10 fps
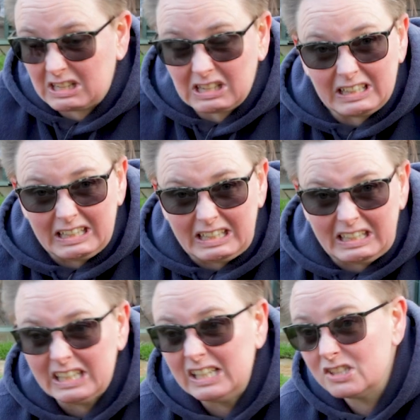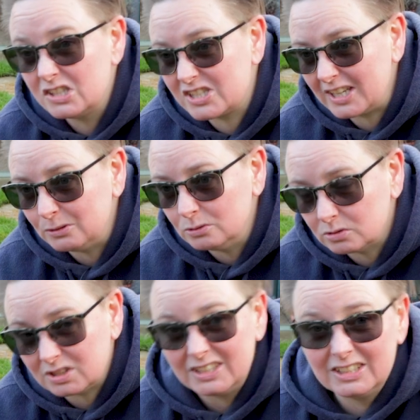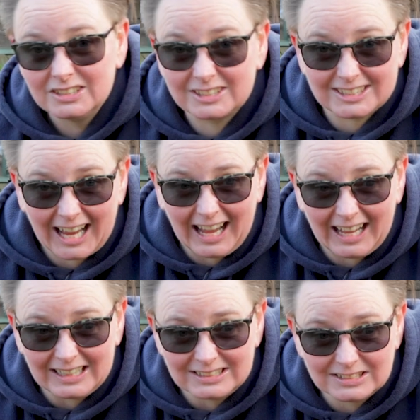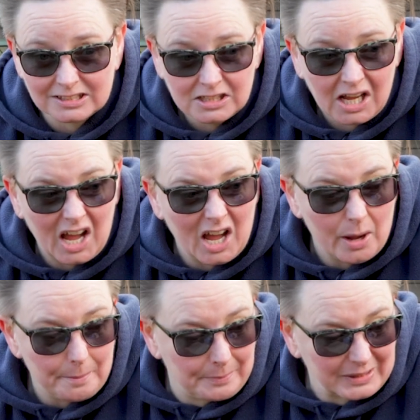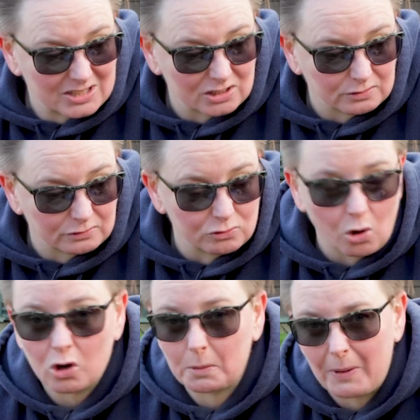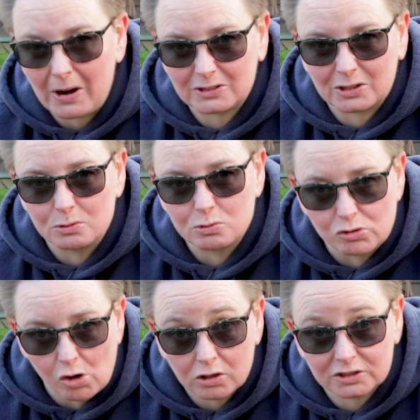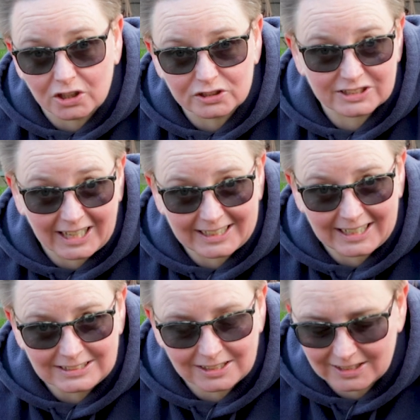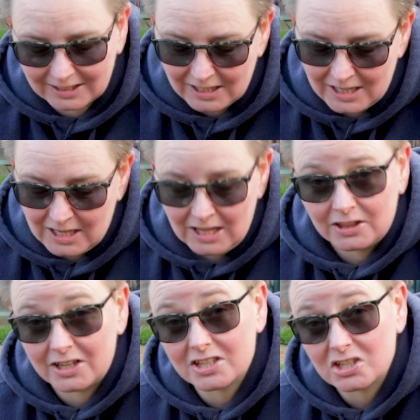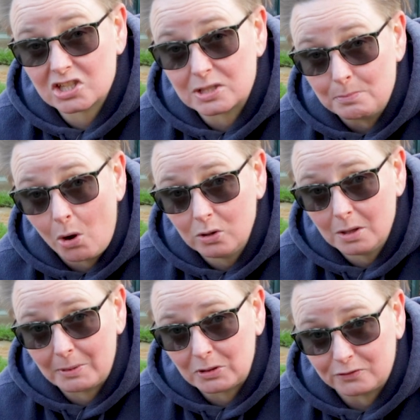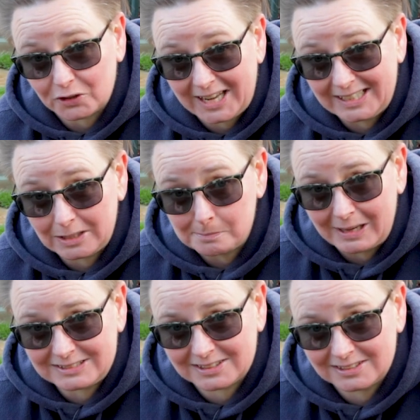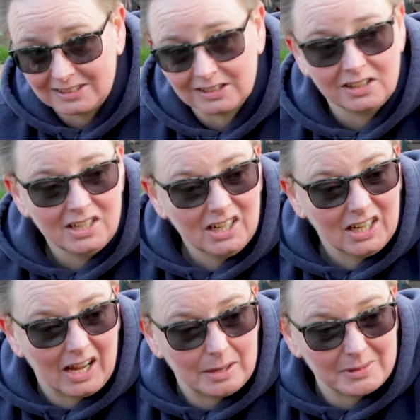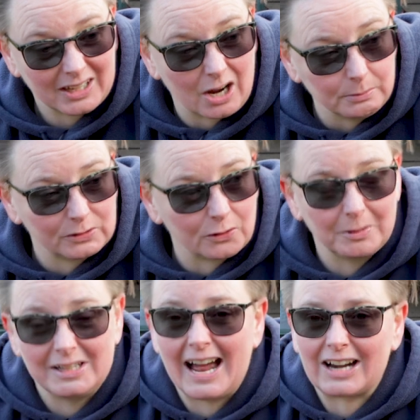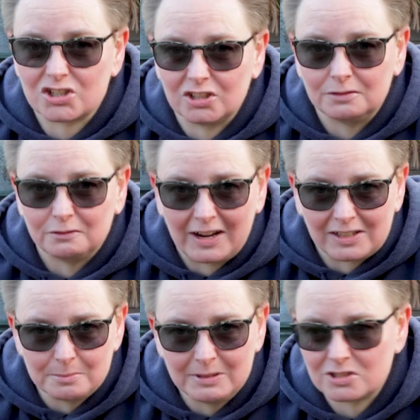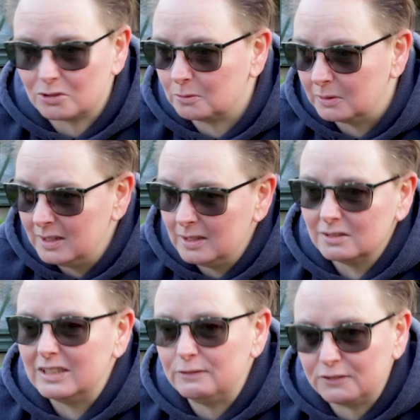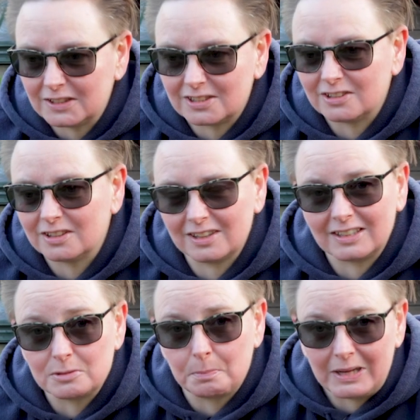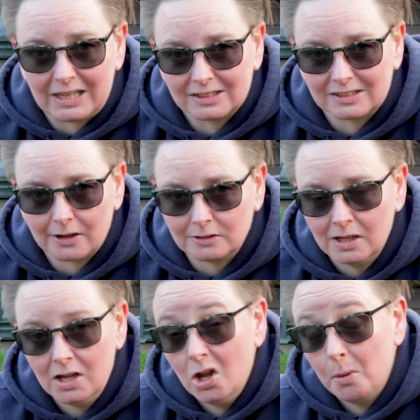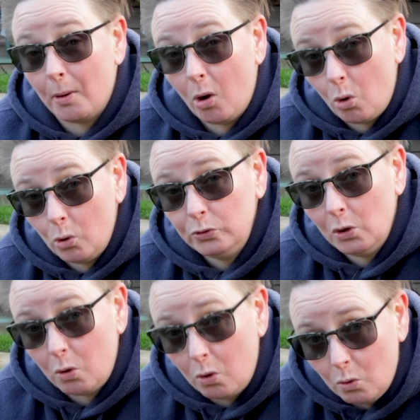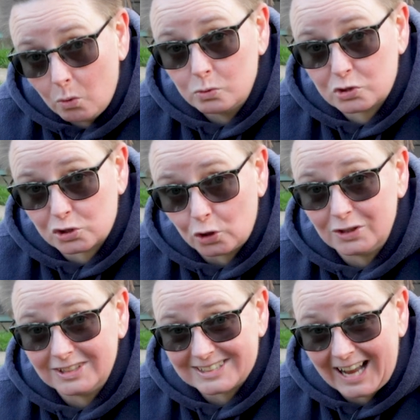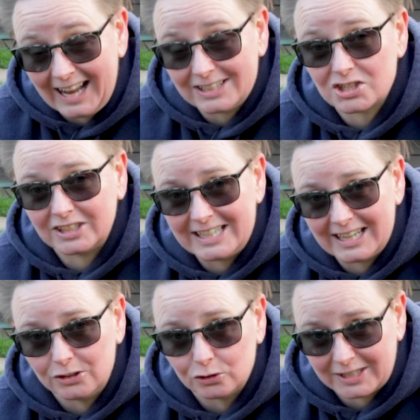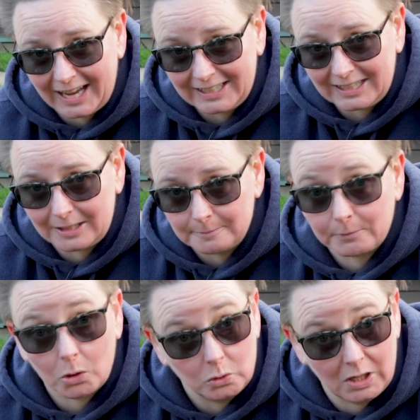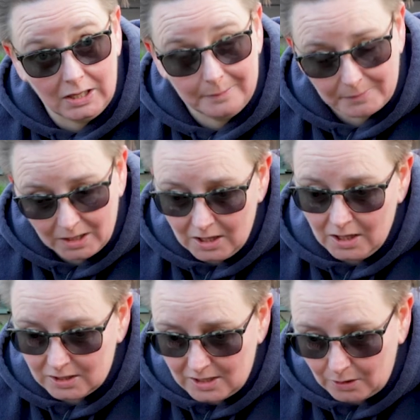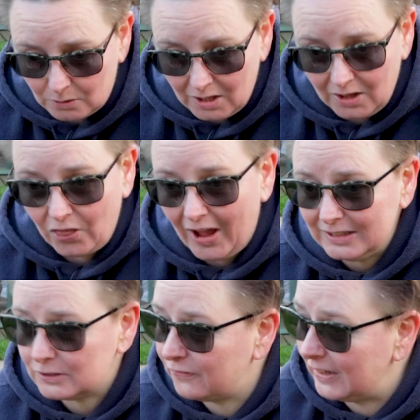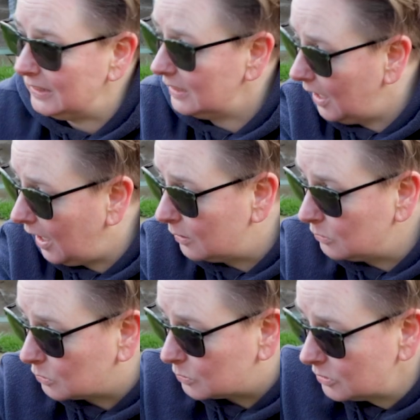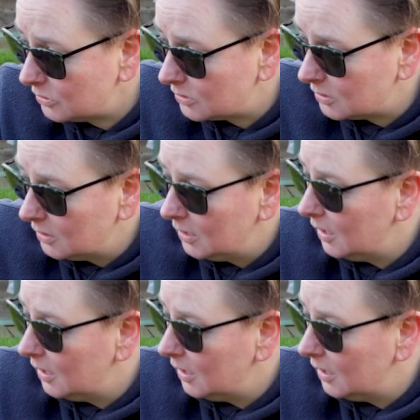clay, silt, sand, bits of rock particles, rock dust, that kind of thing. There is a small amount of organic matter in there that comes from the natural environment, so leaf litter and things breaking down. But on the whole, soil is actually inorganic. Okay? Now, that is fine outdoors.